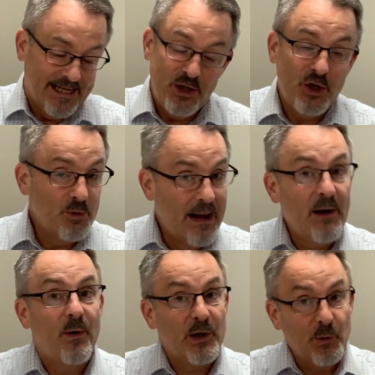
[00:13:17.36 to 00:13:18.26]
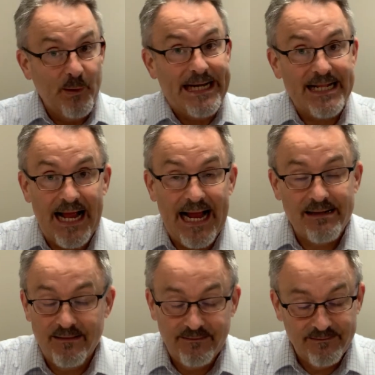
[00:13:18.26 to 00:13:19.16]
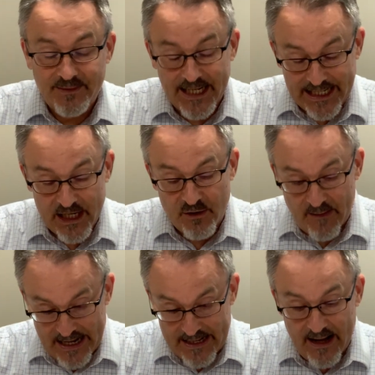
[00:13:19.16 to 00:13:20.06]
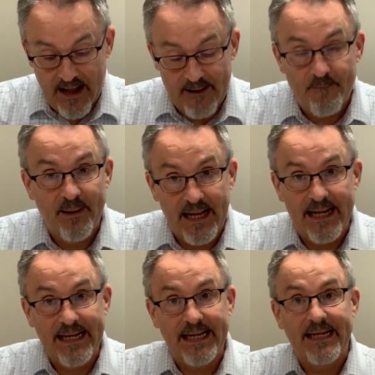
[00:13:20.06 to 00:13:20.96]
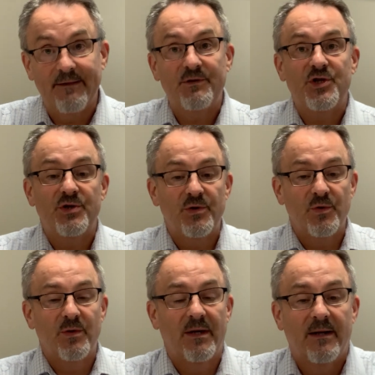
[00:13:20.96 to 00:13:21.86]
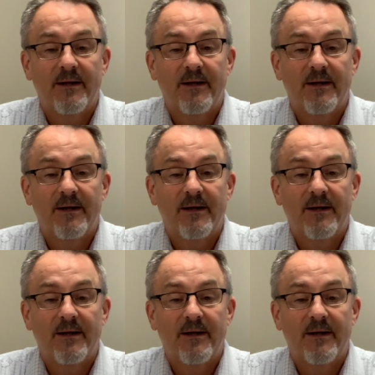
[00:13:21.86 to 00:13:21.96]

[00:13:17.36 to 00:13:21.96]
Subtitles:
You might want to read that, and then again you might not, but it gives you